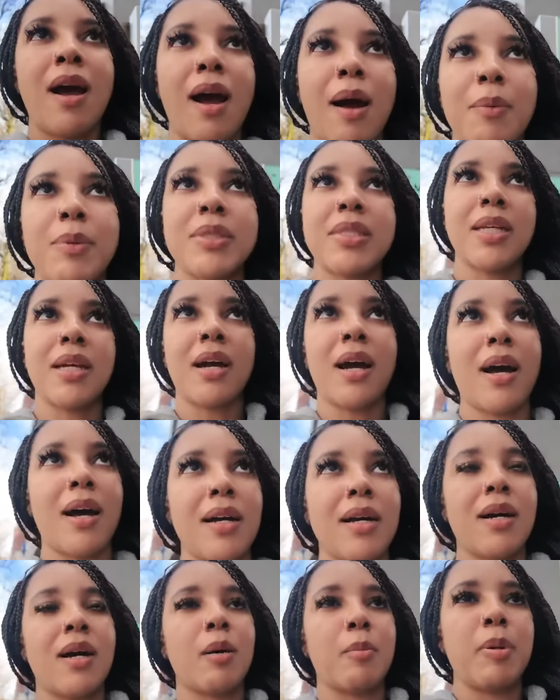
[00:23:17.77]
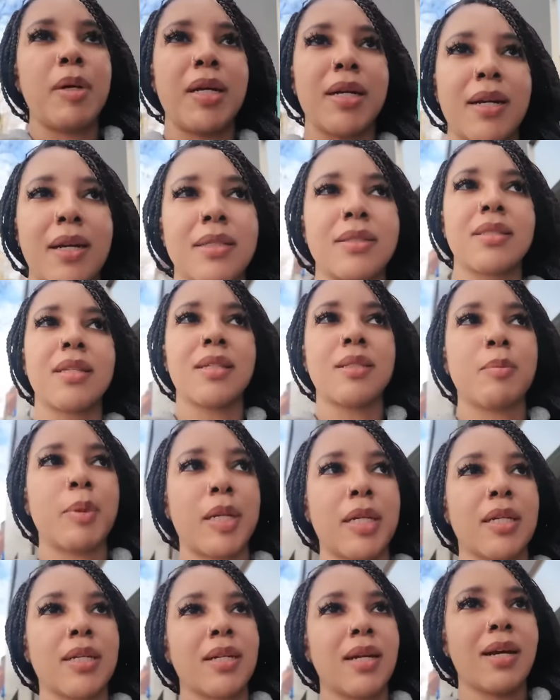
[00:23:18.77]
I would say IHOP pancakes taste
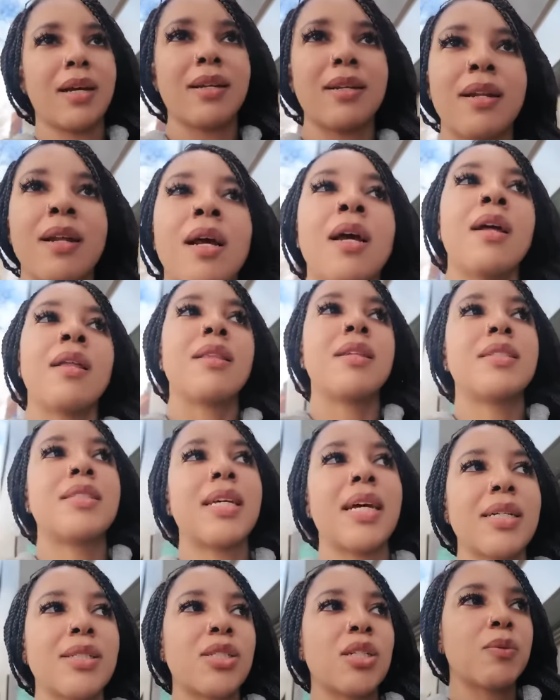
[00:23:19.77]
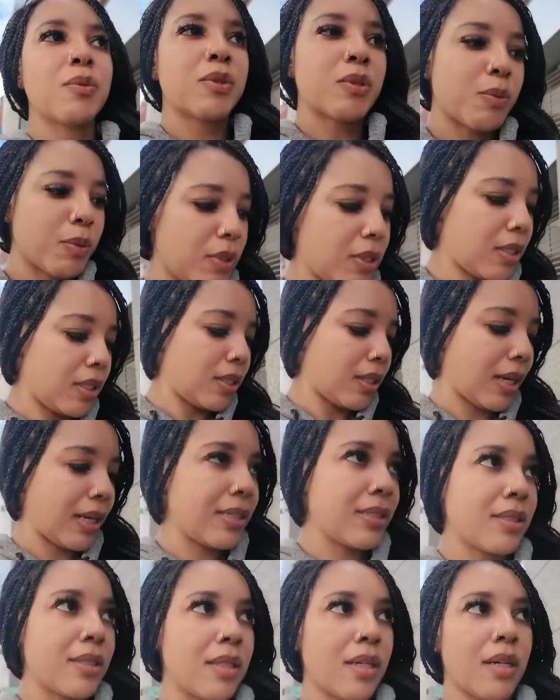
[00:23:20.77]
better than that. The texture was really
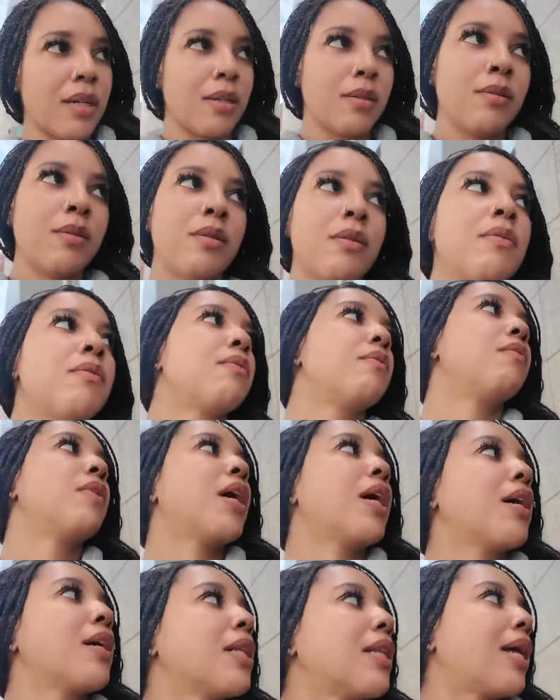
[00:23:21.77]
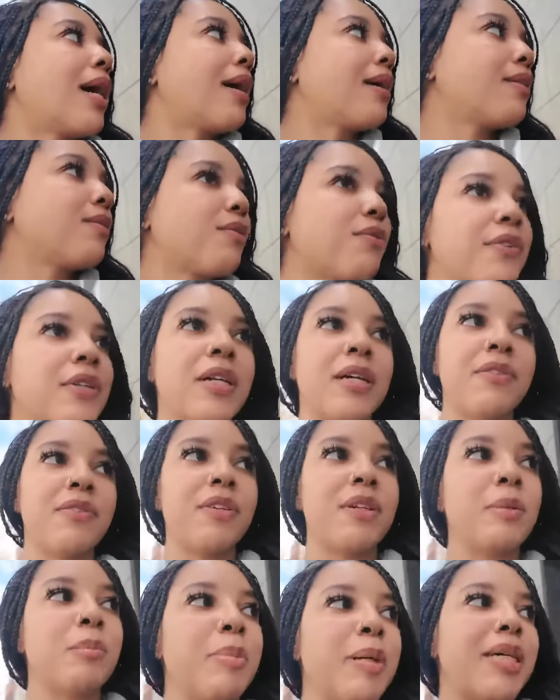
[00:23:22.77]
nice though. Very light and fluffy.